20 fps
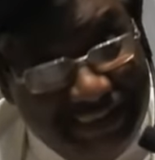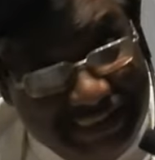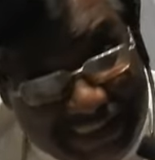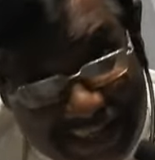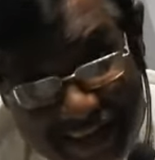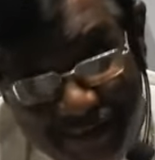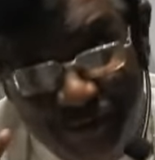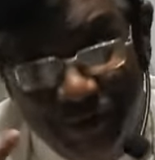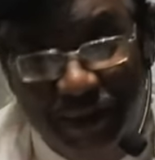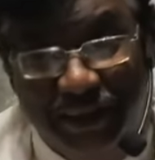
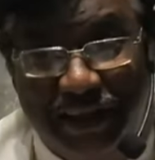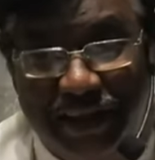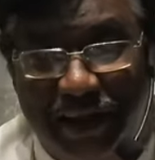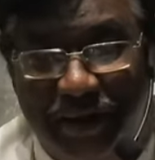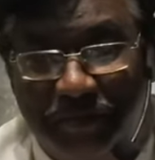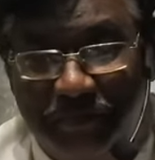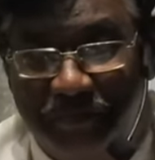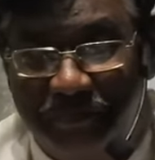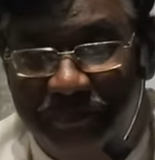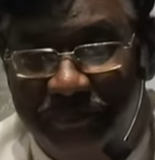day will
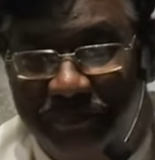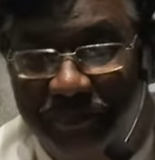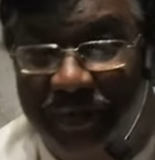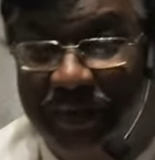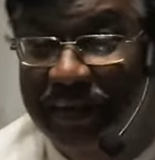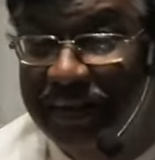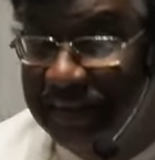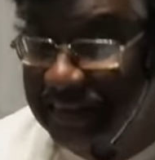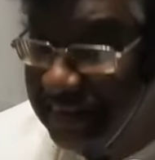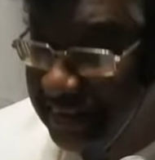come.
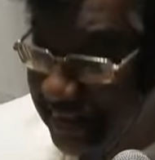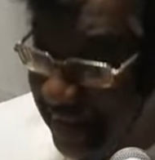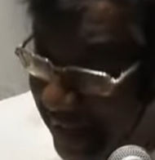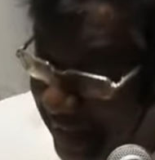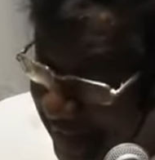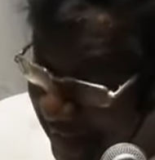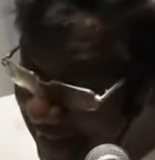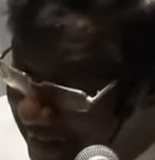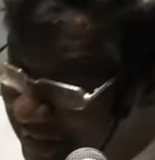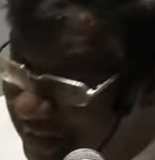
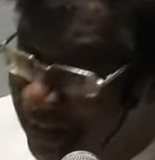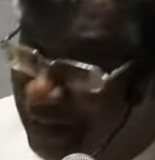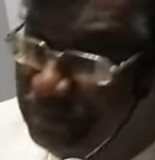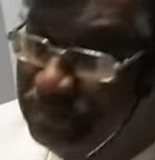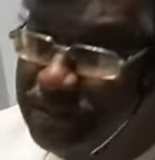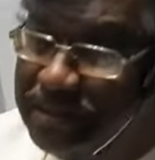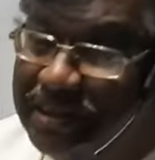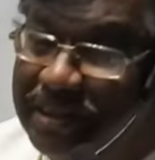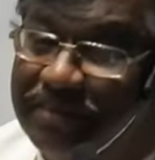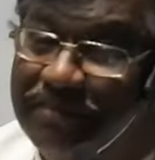They
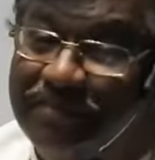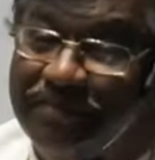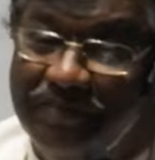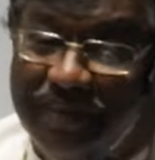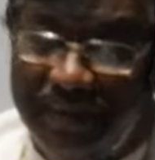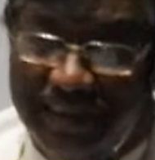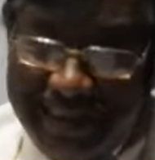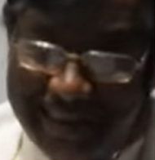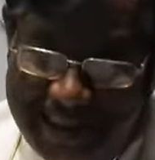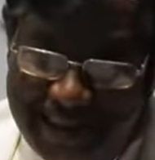themselves
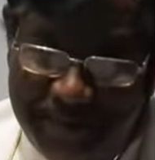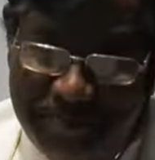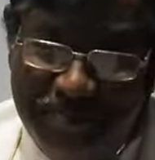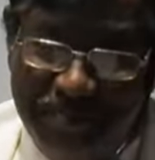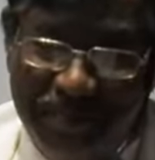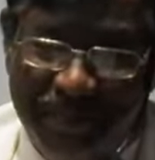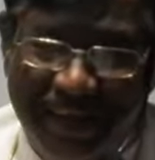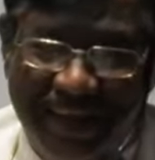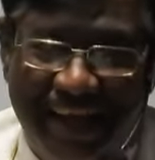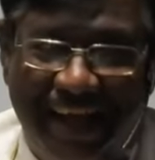will
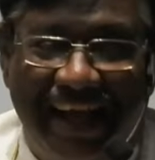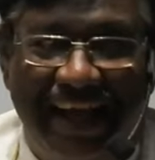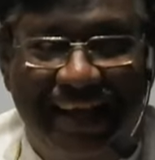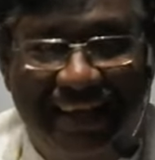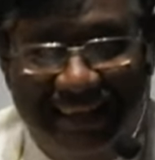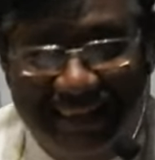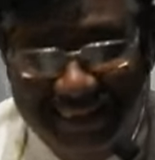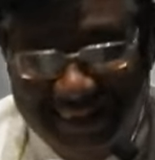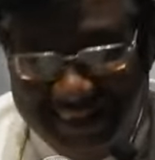come and